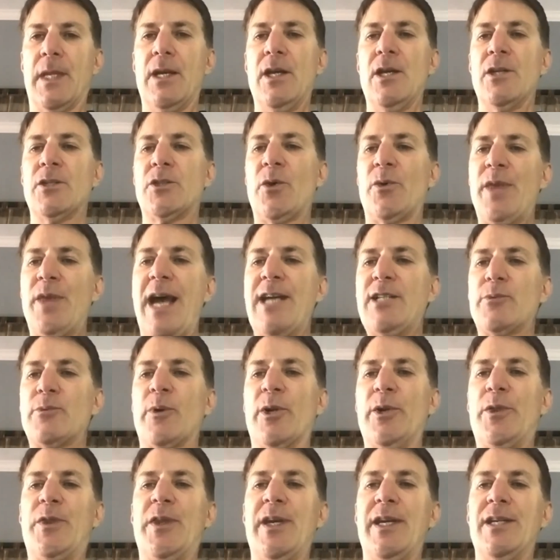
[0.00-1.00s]
So that's
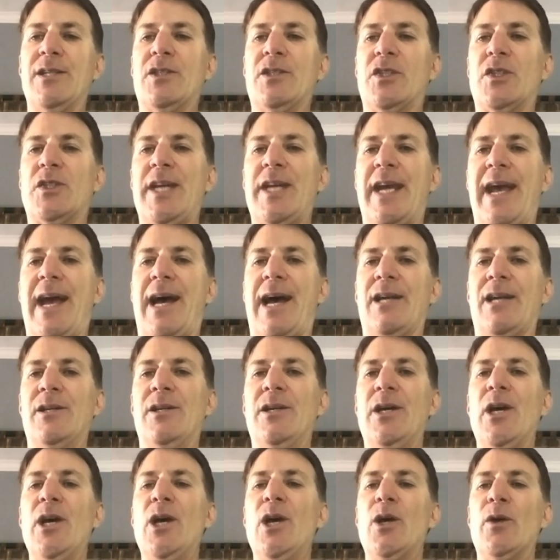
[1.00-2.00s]
where things
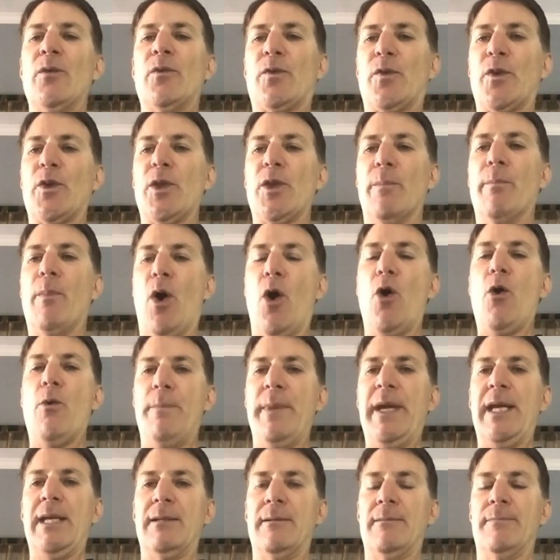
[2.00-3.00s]
stand for the
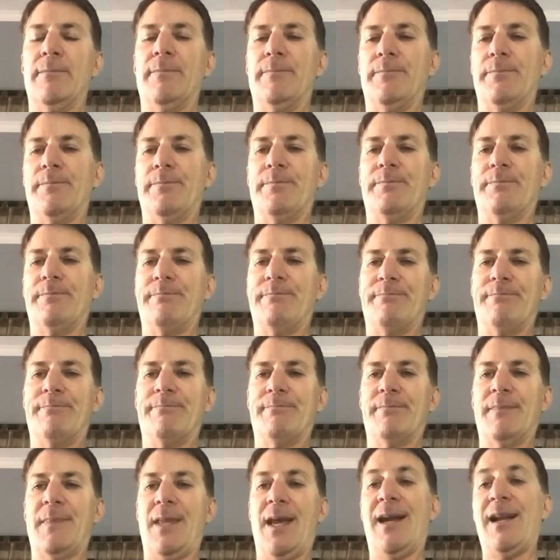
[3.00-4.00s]
moment.
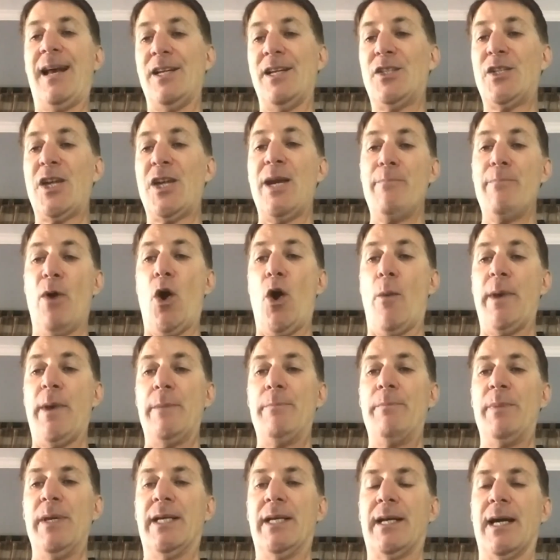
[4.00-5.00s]
And I say
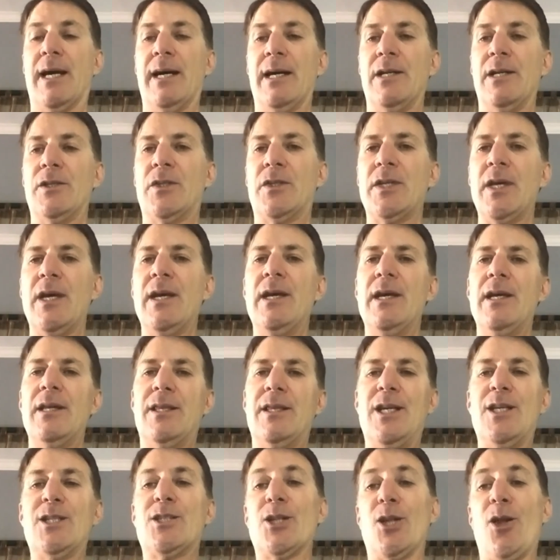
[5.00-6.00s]
moment because
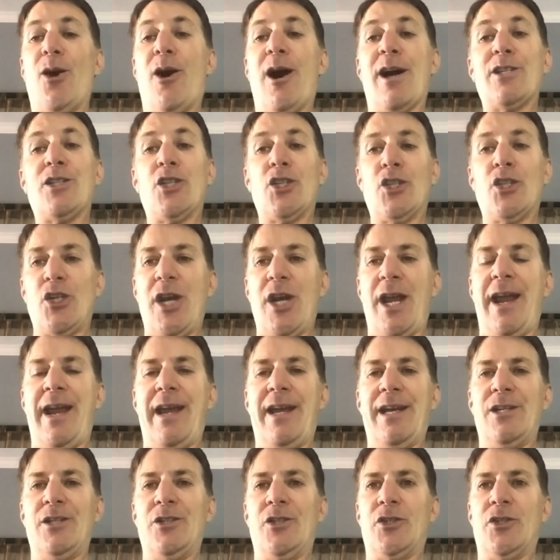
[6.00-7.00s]
these laws
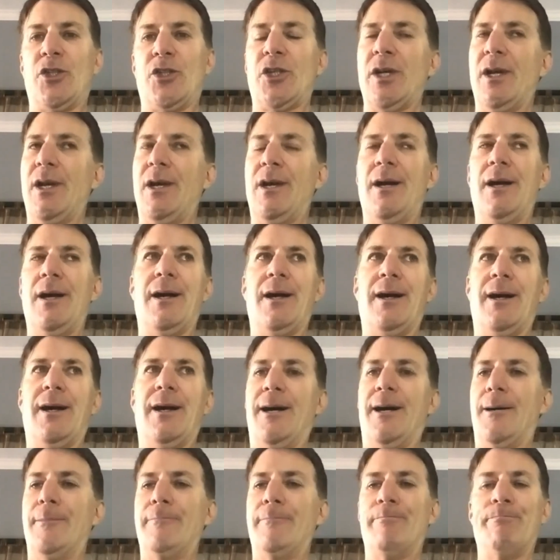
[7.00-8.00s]
change
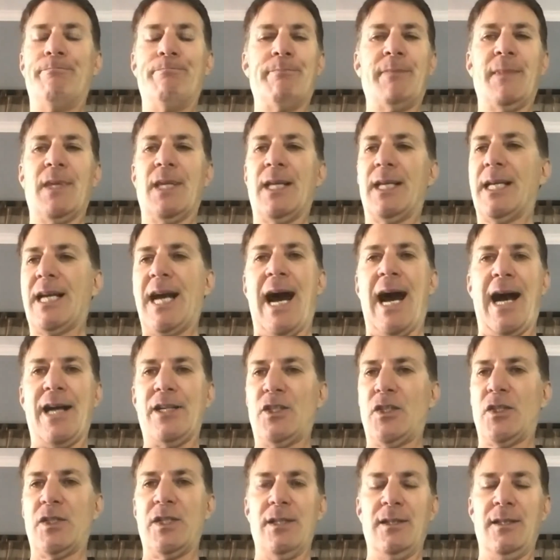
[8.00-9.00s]

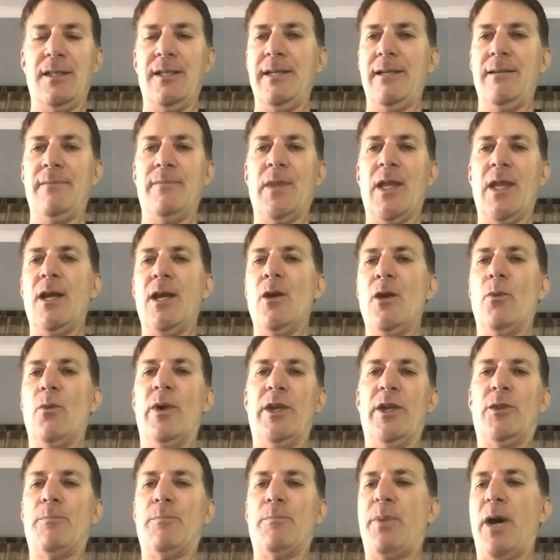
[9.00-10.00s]
constantly
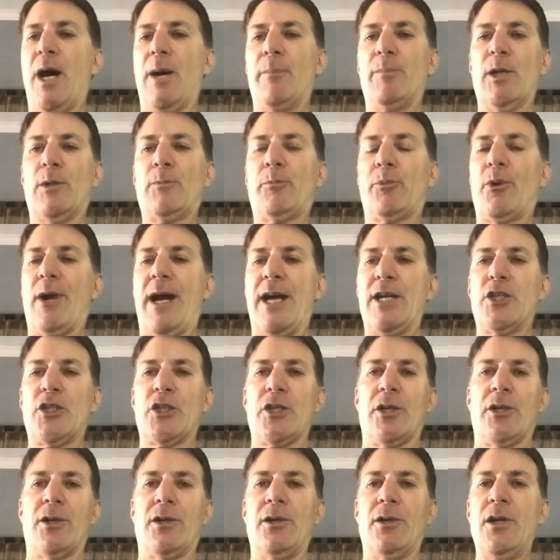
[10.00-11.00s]
with public
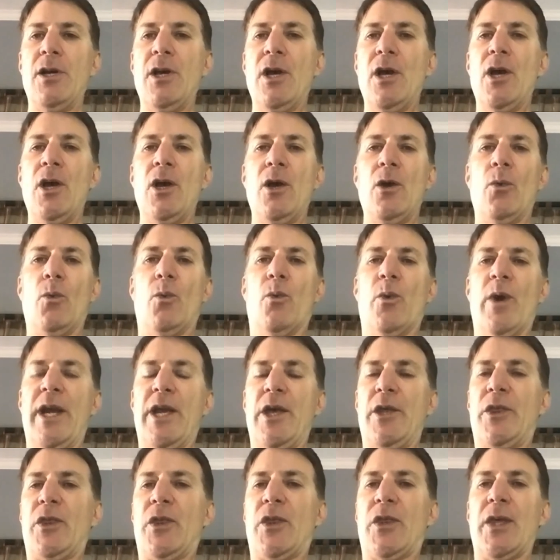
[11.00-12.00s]
pressure,
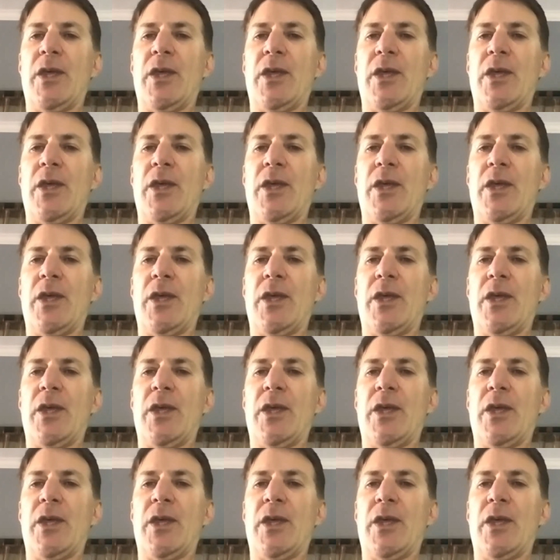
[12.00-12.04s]
with